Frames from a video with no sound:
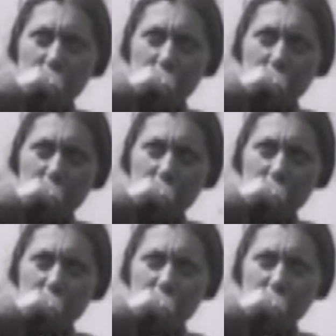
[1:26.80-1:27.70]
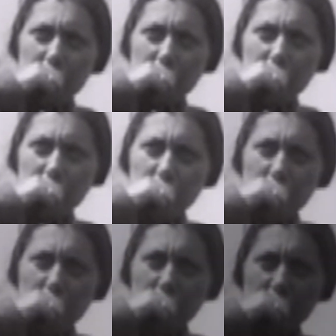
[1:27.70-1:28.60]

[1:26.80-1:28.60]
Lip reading: [no speech]